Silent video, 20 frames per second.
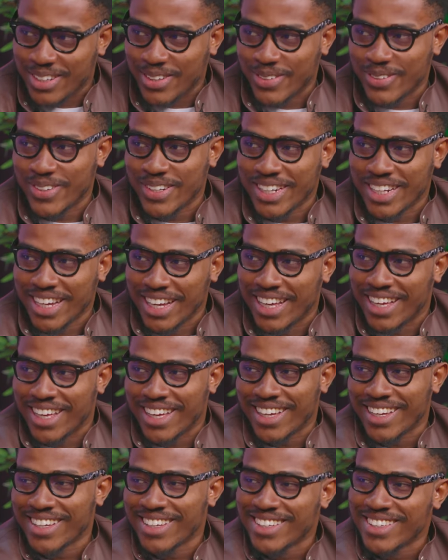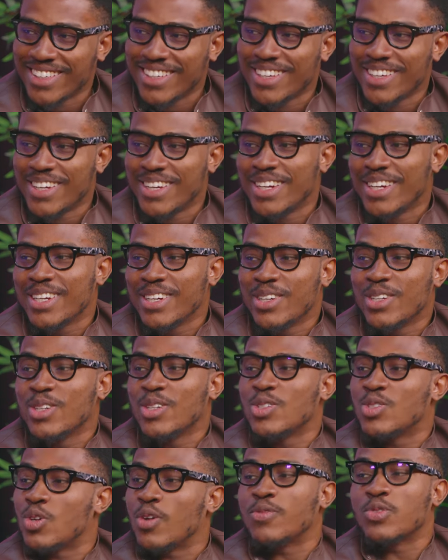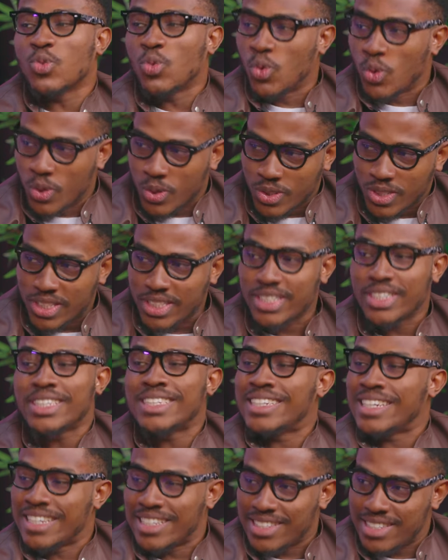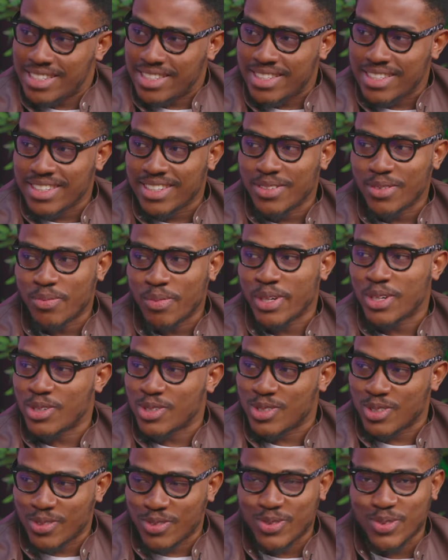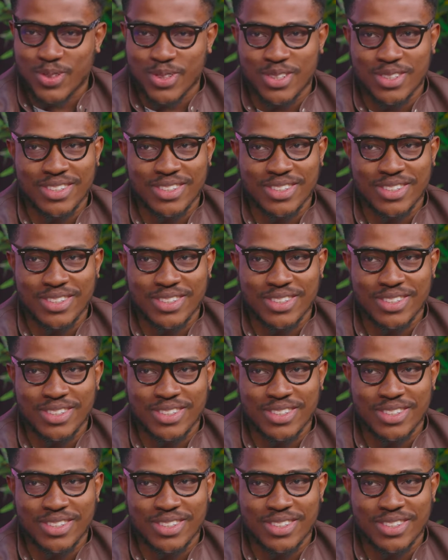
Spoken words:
Wait, just with Microsoft Word? Yes, okay. Microsoft Word.